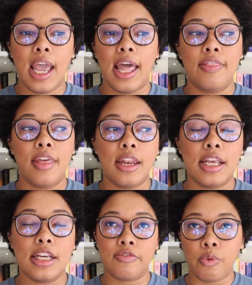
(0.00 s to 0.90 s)
And then
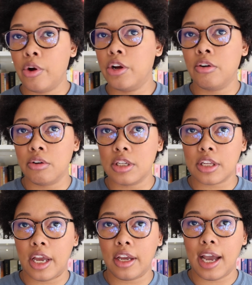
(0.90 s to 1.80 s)
4-year-old is,
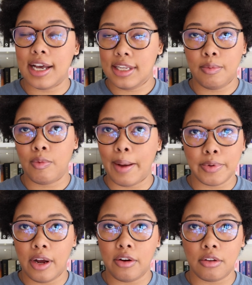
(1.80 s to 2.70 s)
like, has him
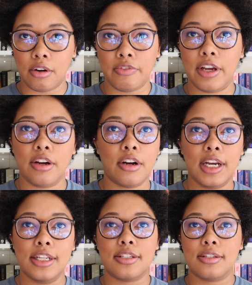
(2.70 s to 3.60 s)
wrapped around her little finger.
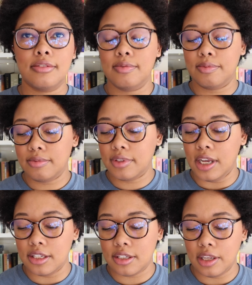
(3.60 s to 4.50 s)

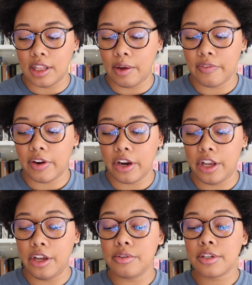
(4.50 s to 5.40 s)
They were very
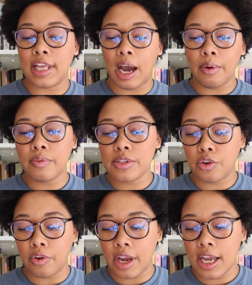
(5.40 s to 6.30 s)
cute. That one was
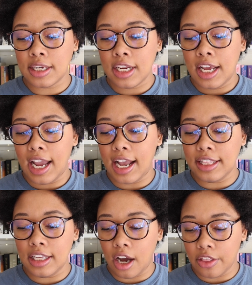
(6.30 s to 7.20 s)
great.
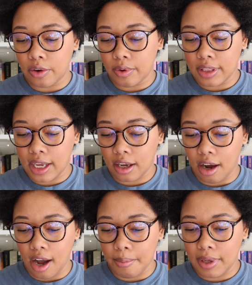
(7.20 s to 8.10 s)
And the other one that
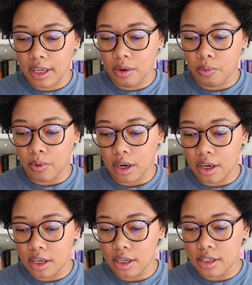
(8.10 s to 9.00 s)
got me
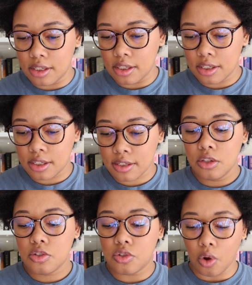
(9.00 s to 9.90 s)
was
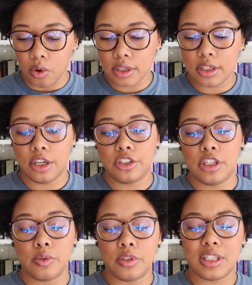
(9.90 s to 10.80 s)
Stolen
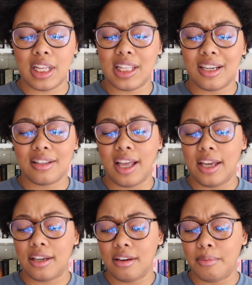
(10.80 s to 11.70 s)
Touches, which is, I think,
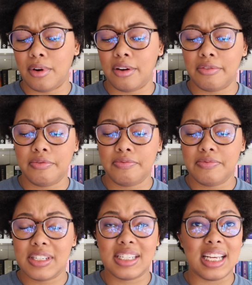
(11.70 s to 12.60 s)
like, number
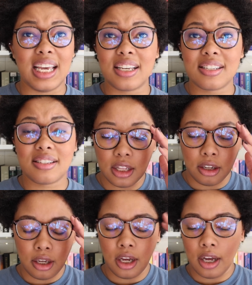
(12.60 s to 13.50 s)
6 in
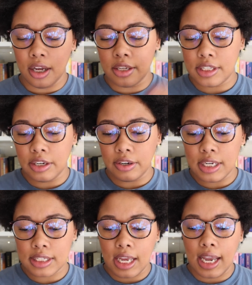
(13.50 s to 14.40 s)
the
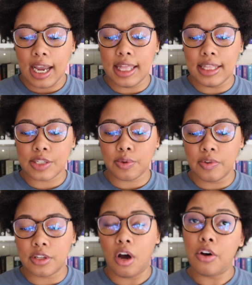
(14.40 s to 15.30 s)
series. And this one
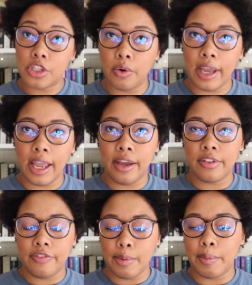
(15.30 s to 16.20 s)
was also
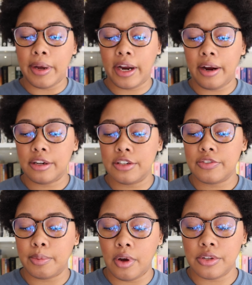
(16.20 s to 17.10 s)
the female main character
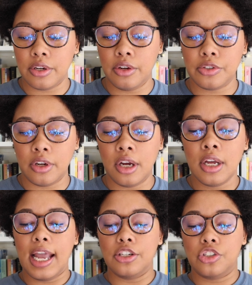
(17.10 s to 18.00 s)
is from Cosa Nostra,
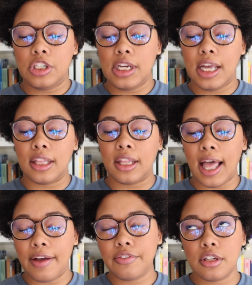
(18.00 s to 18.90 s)
and she had
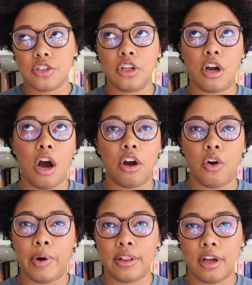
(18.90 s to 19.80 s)
left
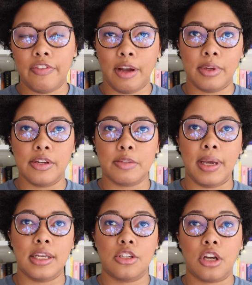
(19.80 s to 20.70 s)
Chicago, where their family is
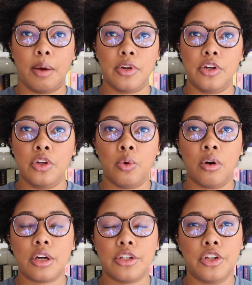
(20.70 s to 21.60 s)
based, to come to New
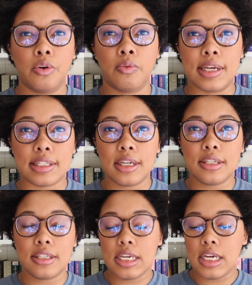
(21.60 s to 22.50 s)
York to do a
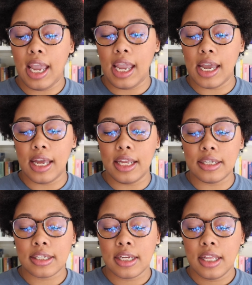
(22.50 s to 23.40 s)
residency.
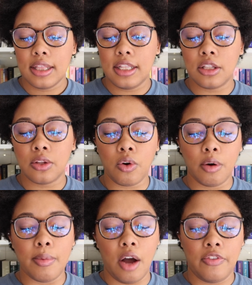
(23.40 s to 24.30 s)
And the
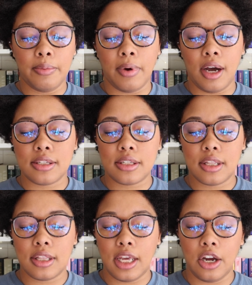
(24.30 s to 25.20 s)
local mafia boss
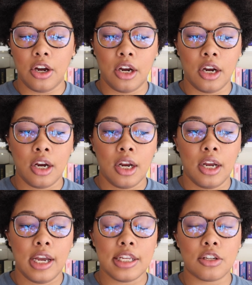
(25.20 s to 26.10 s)
there
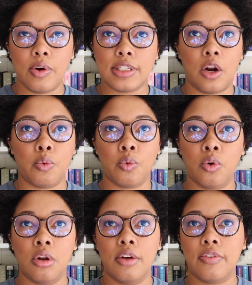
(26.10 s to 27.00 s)
has always had a
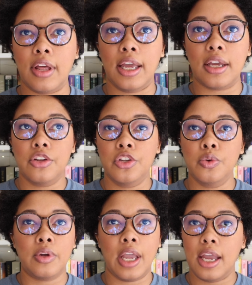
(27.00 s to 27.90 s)
rule of, like,
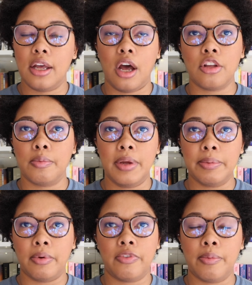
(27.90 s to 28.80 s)
you can't, other
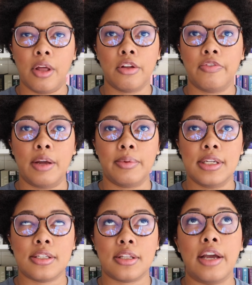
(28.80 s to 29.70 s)
people from other
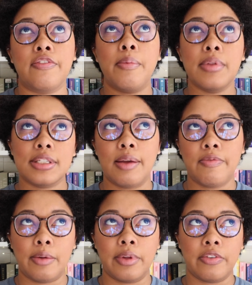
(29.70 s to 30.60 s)
families, like, from the same
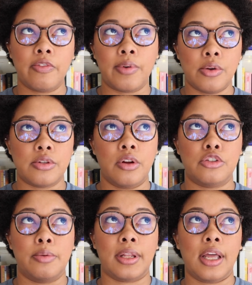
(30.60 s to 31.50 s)
family from Cosa
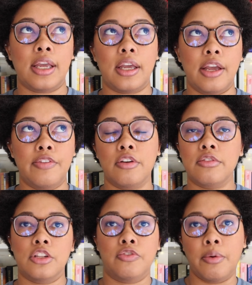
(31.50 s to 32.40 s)
Nostra, but, like, if
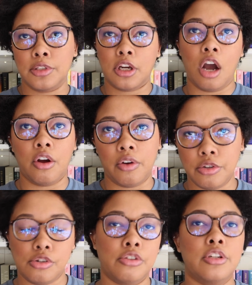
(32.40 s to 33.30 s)
you're from Chicago,
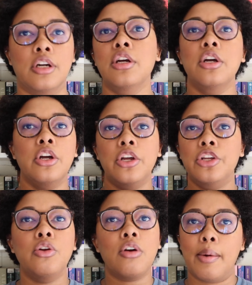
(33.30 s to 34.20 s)
Cosa Nostra,
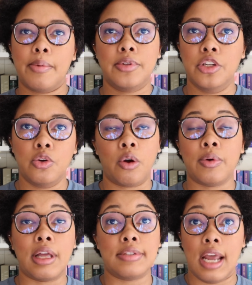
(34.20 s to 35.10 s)
you don't come up to New York
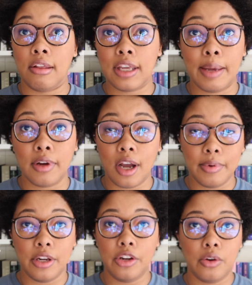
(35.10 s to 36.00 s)
without telling him you're
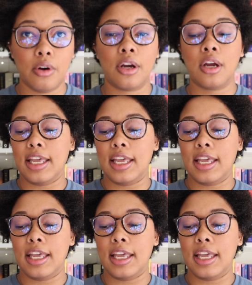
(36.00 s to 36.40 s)
coming to New York.